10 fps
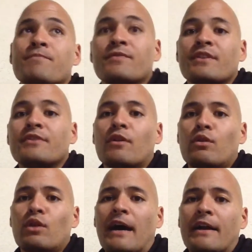They do a
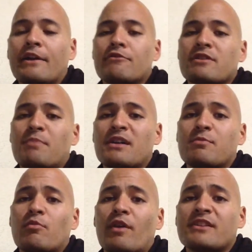lot of
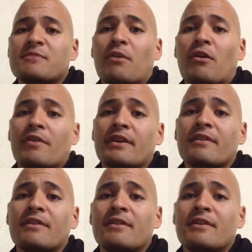irresponsible way of sparring
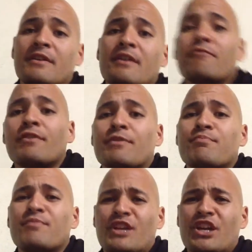with
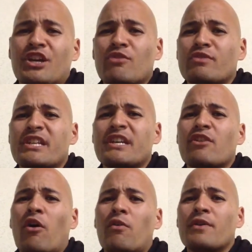huge
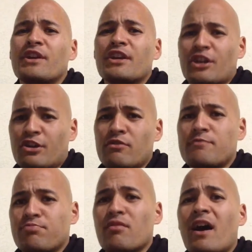ego, huge
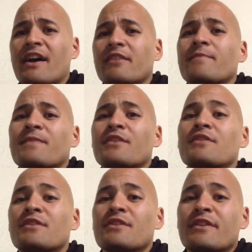pride,
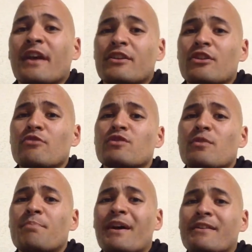and huge
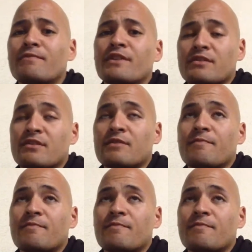competitiveness.